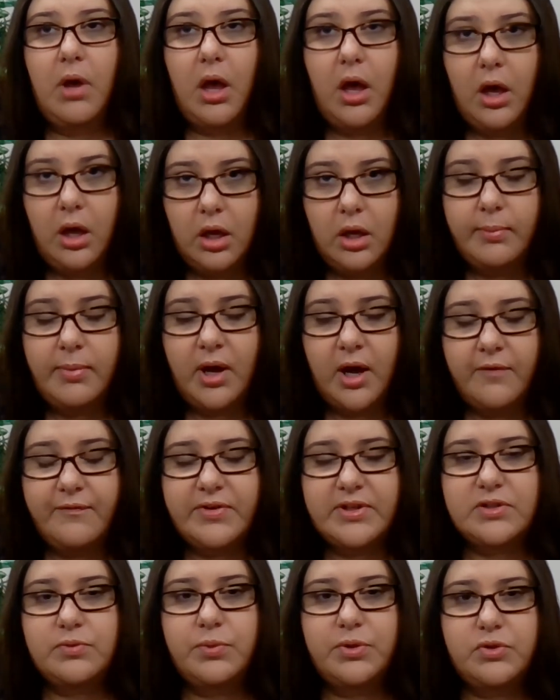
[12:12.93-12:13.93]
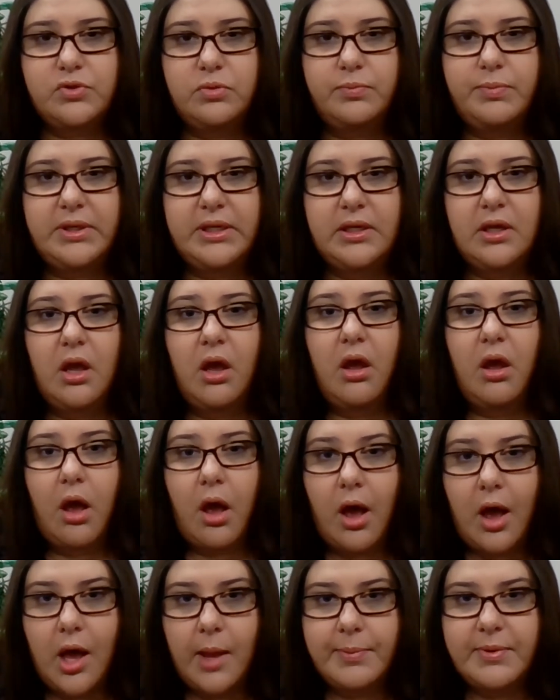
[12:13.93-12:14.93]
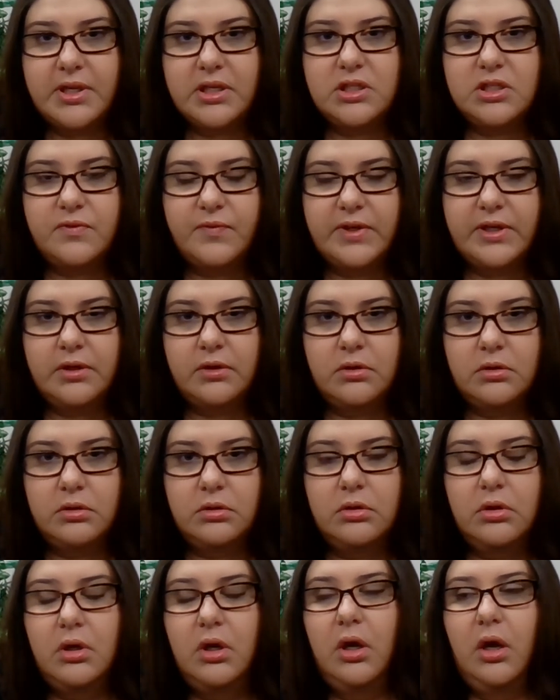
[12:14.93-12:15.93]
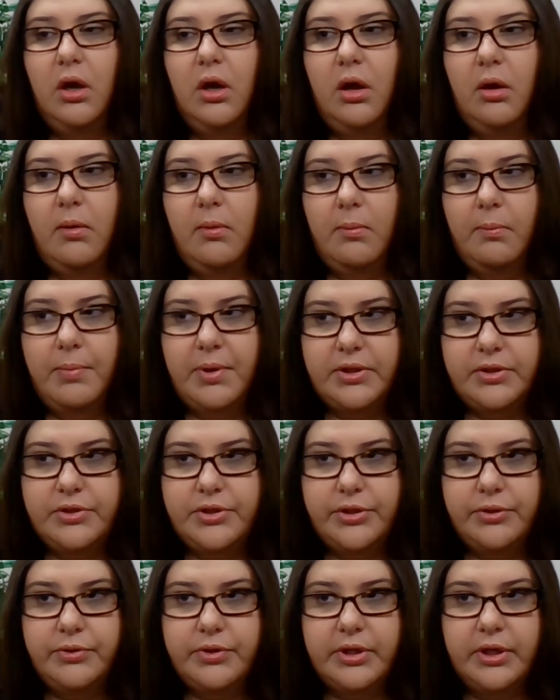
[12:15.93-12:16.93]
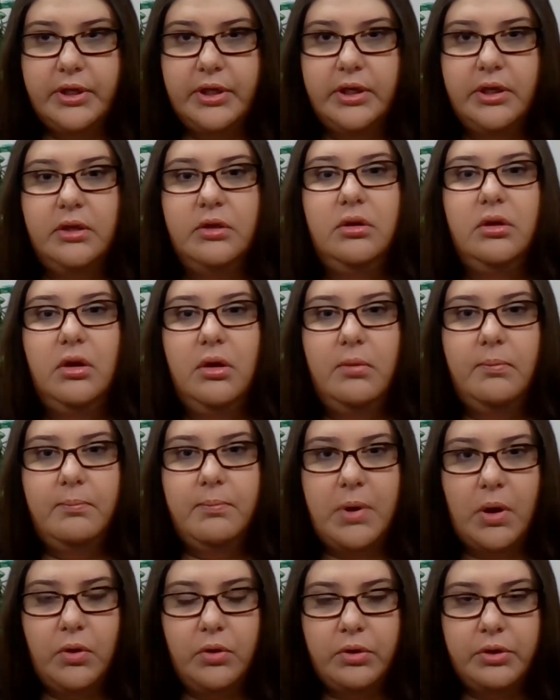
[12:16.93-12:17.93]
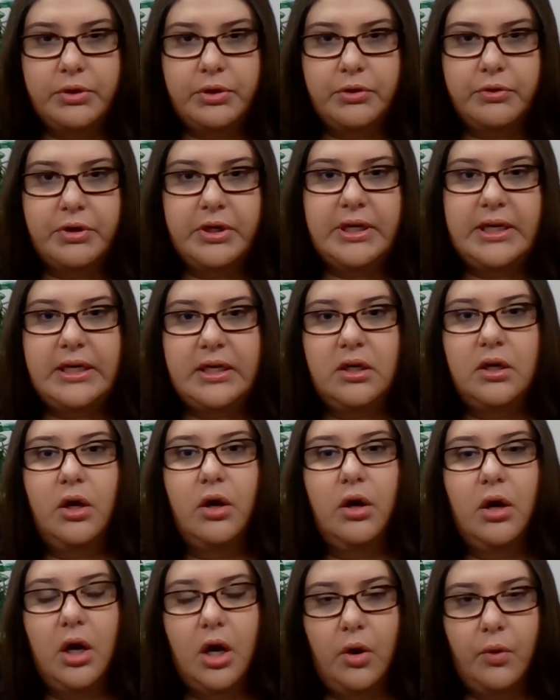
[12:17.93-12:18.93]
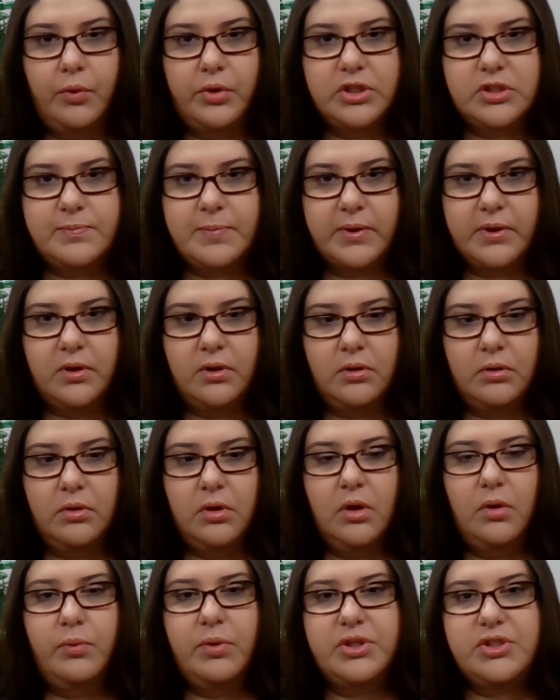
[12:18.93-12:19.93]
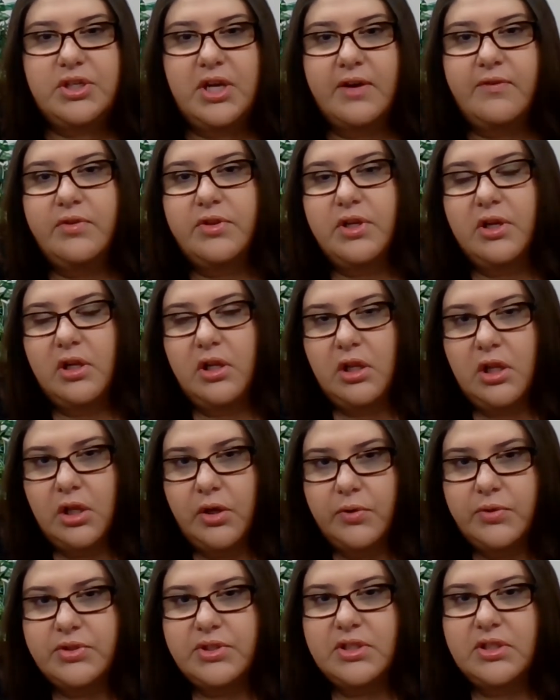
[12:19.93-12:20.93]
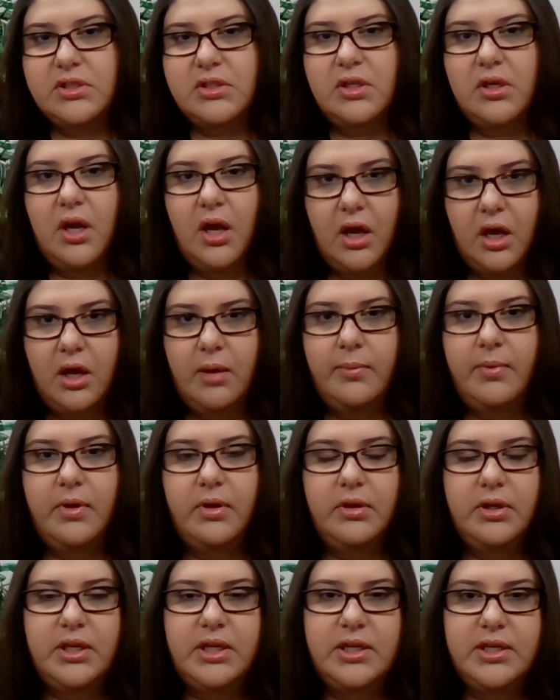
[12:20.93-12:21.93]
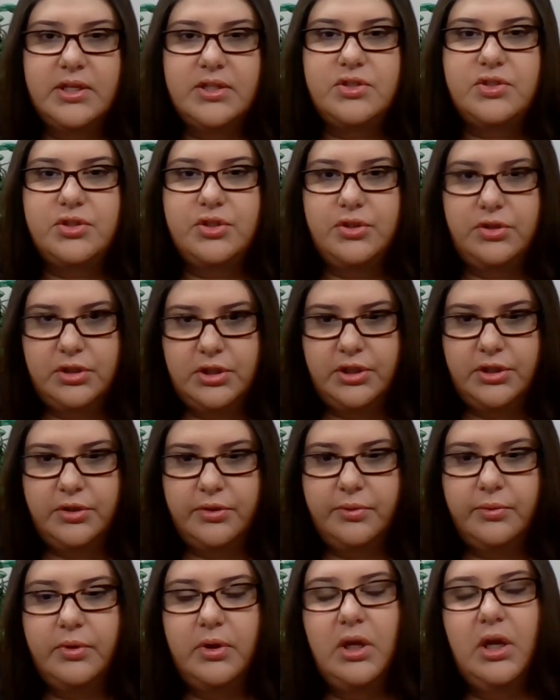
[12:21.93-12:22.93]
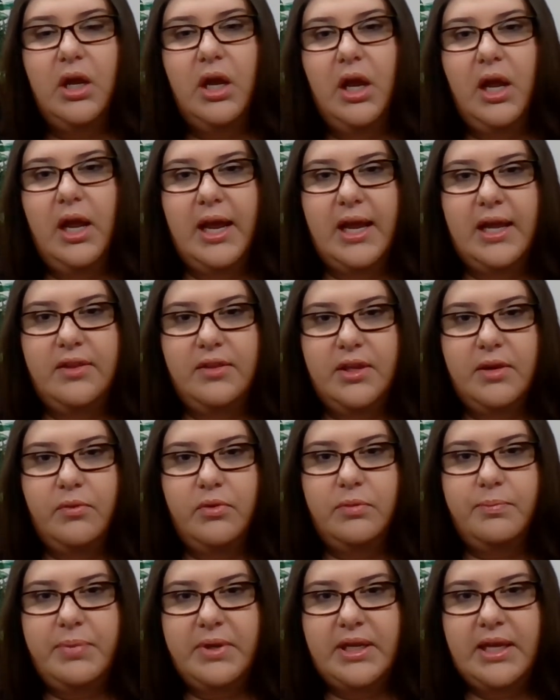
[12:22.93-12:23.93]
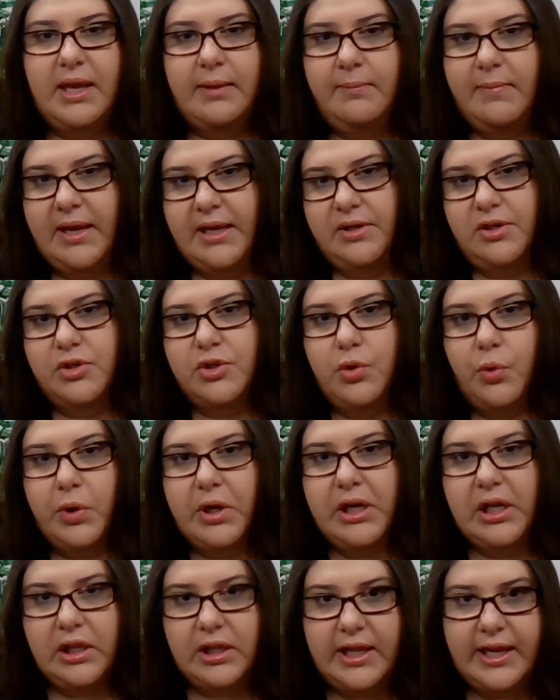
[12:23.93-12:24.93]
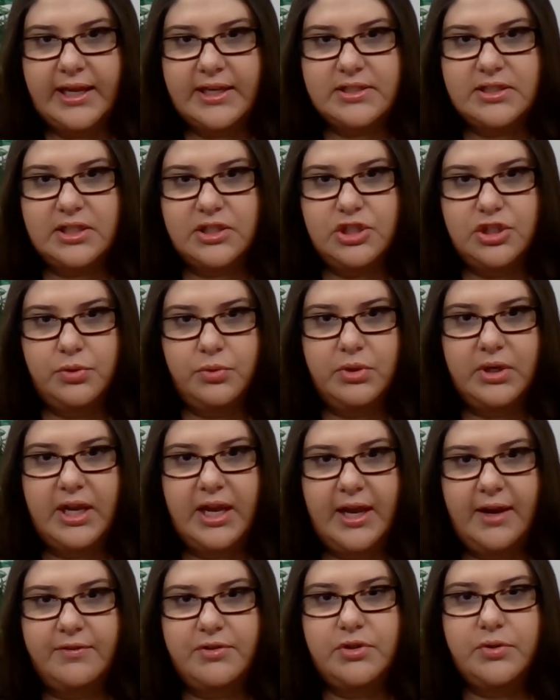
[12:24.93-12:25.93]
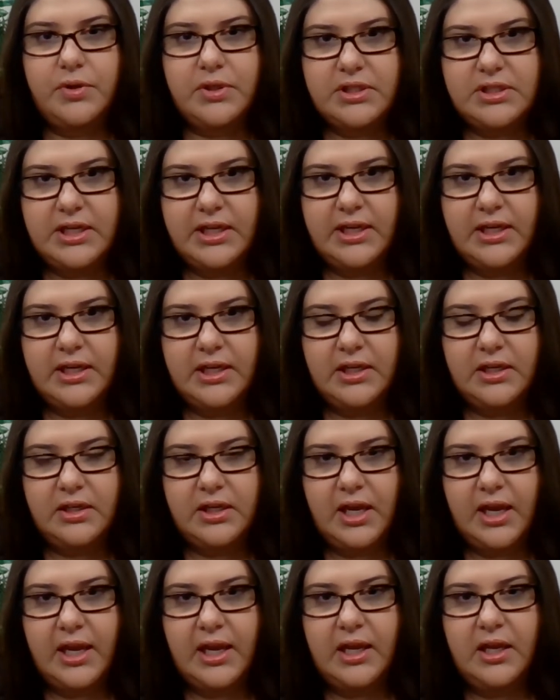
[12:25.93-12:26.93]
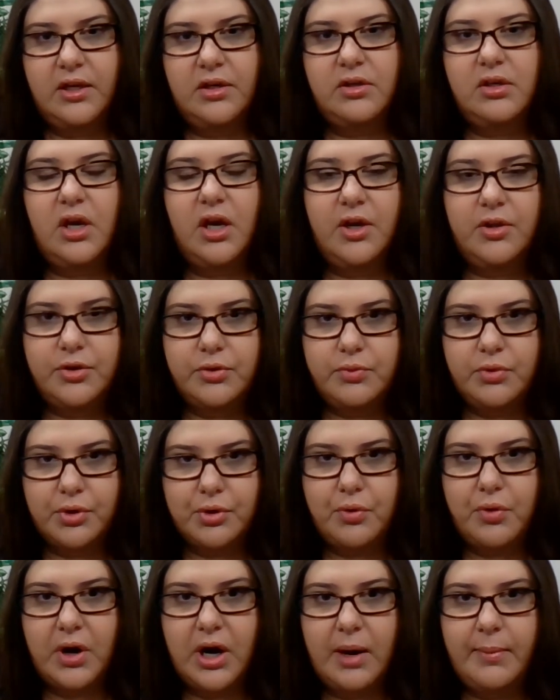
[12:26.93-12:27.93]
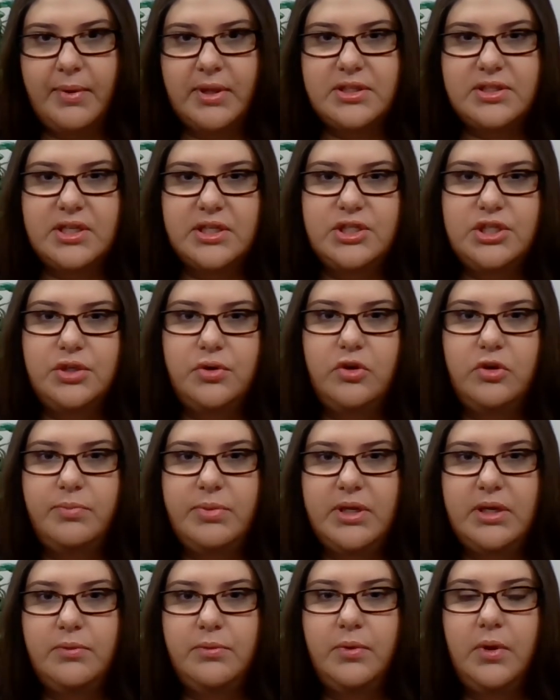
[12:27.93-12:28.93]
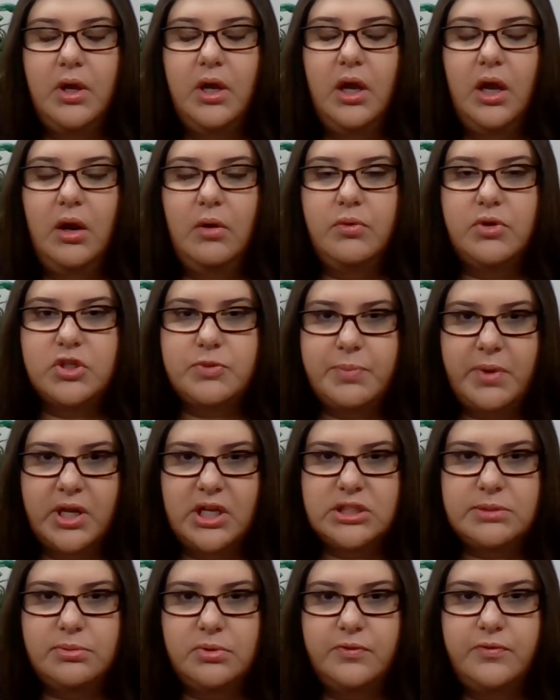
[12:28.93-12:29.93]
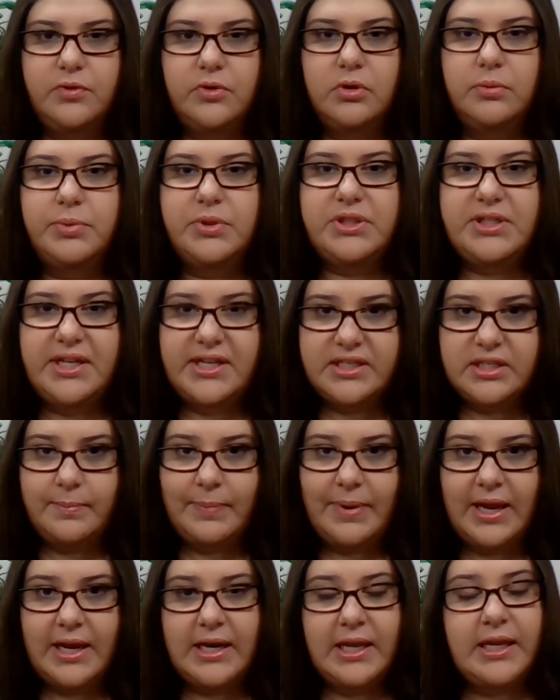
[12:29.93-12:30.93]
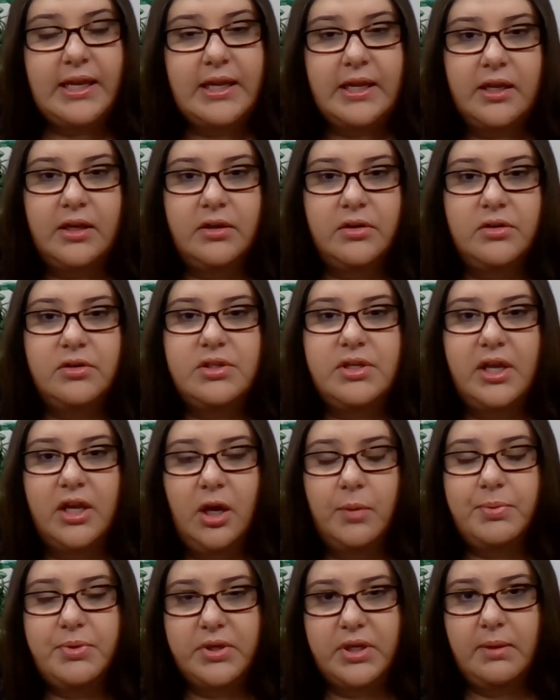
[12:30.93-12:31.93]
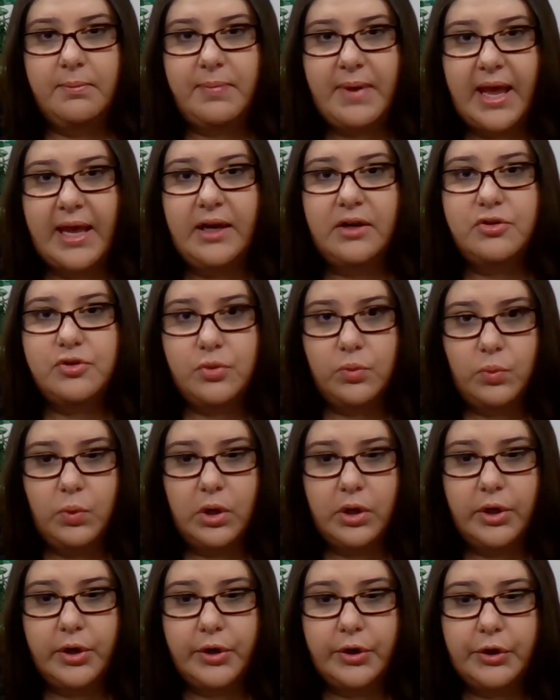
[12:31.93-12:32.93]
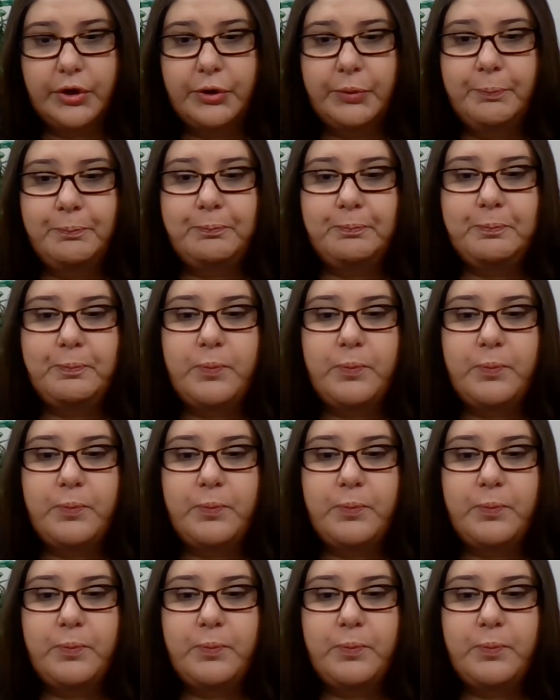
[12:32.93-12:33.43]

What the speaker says: hub office, which would be Hopkinsville, Paducah, Bowling Green, Owensboro, whichever the closest hub is to you. And it would be a mandatory class that you would have to attend, and other requirements that you would be responsible for participating in to help you get back to work.